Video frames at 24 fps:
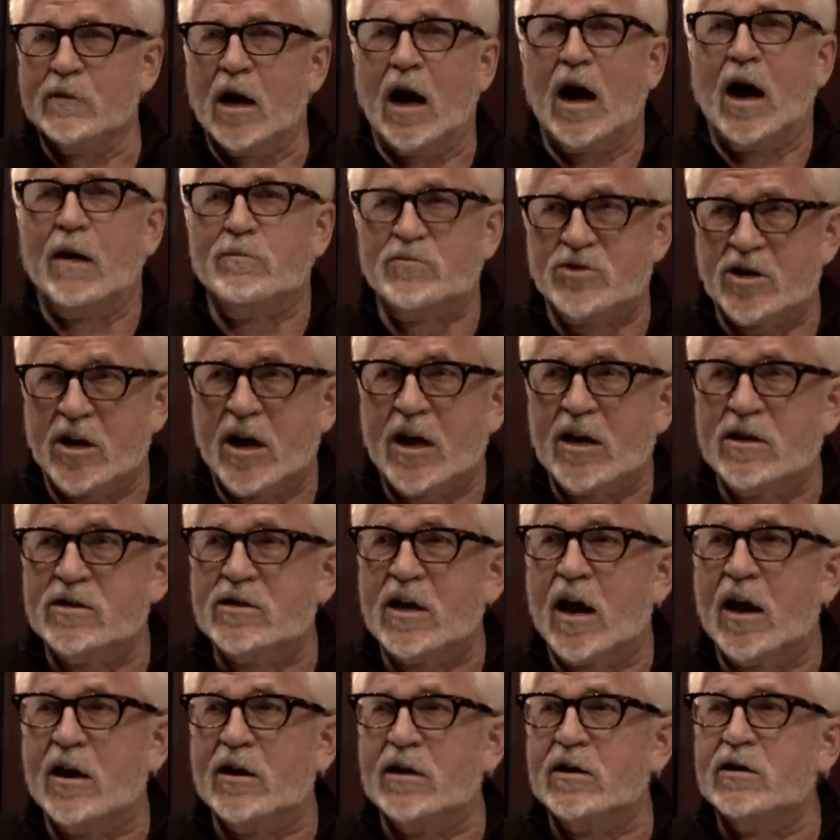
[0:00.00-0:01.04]
Option
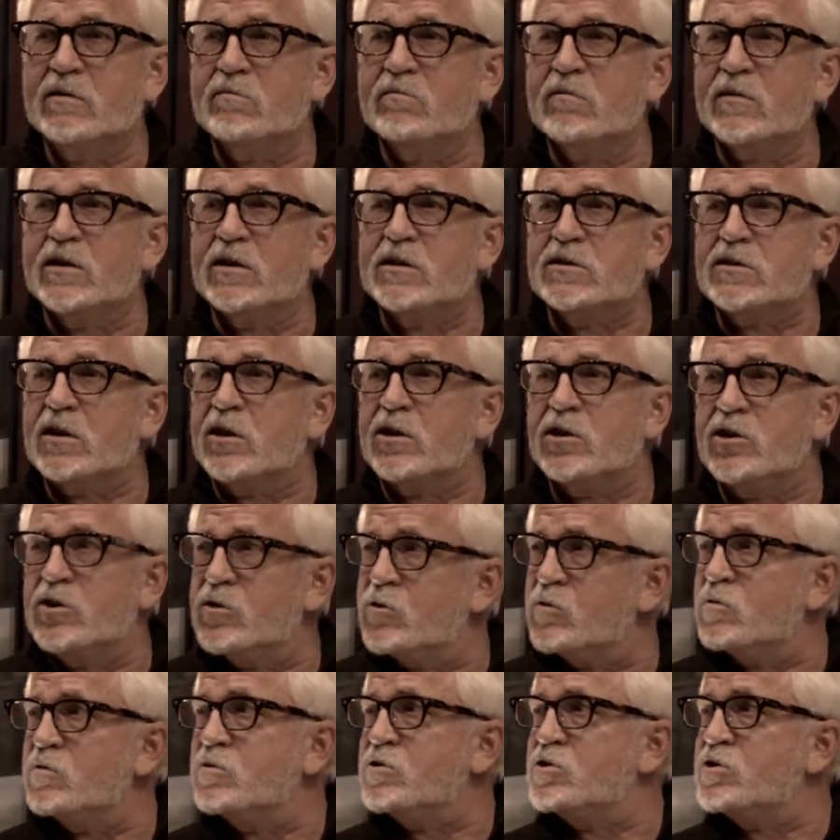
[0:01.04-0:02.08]
anxiety is a
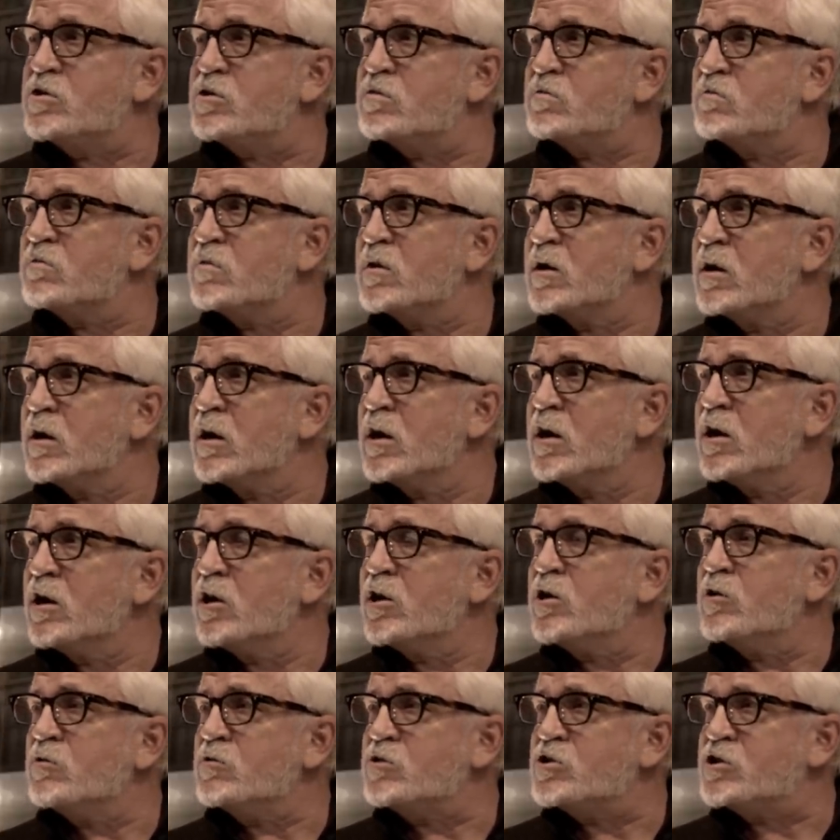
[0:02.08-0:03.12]
huge,
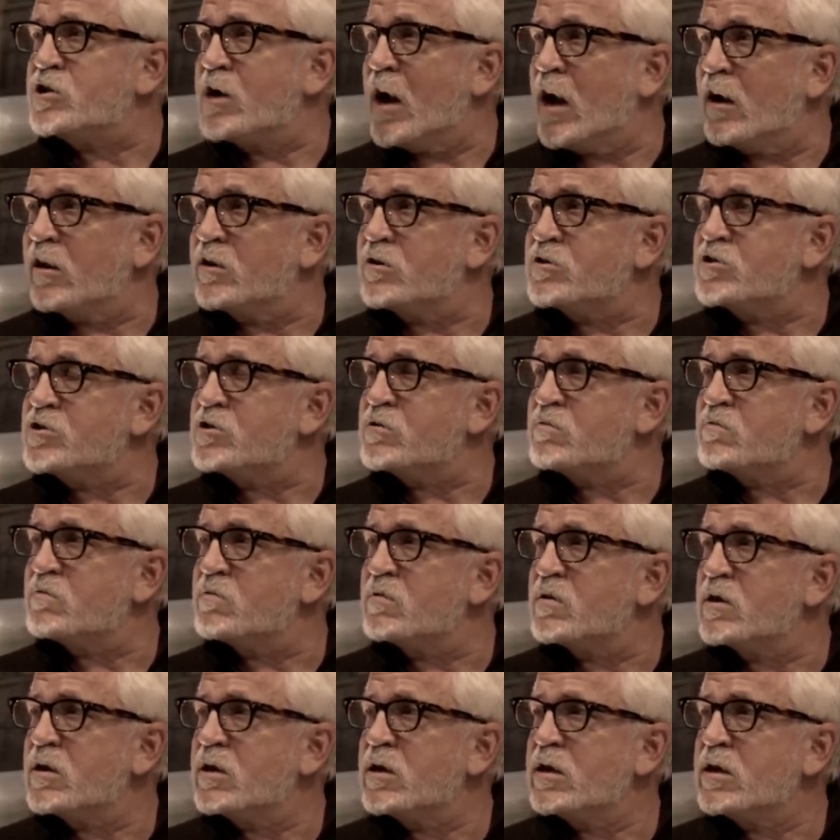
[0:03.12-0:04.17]
huge challenge.
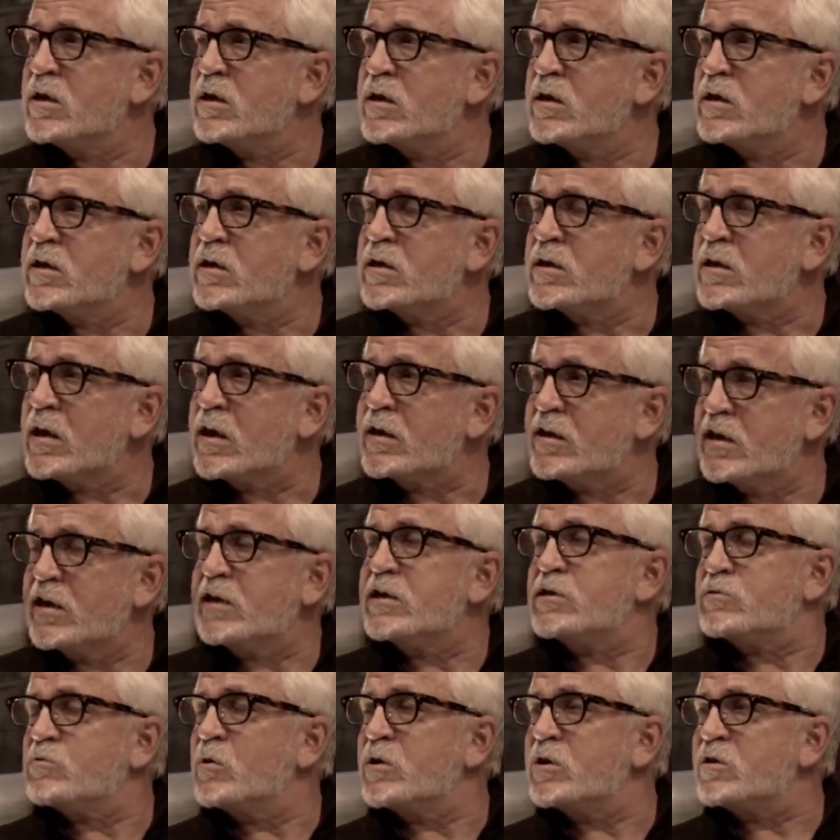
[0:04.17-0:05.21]
I think
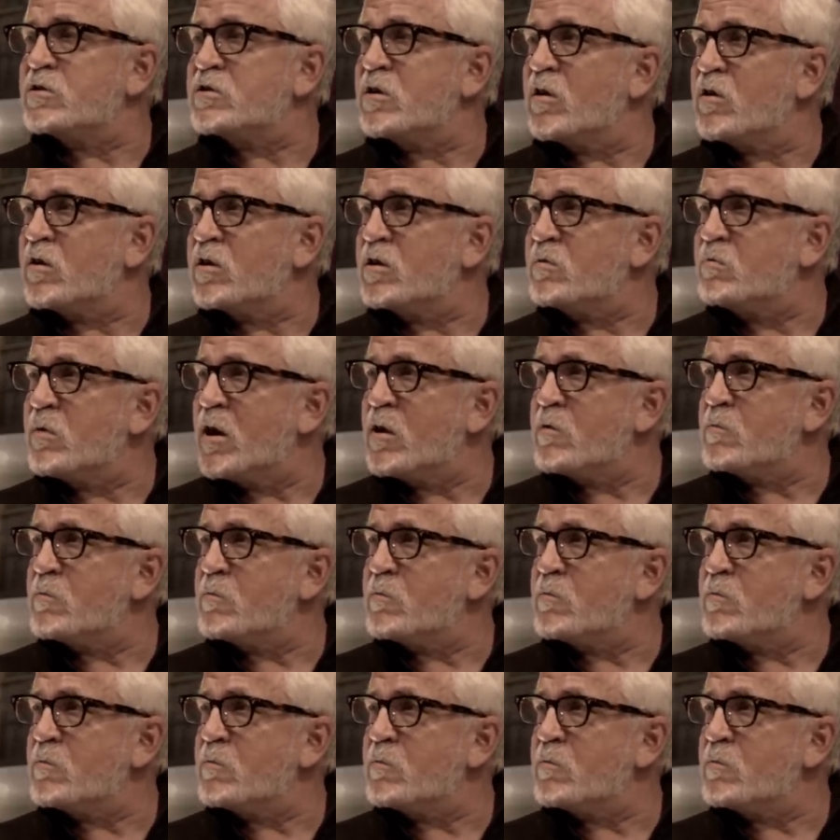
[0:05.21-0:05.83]
that's what you're talking about.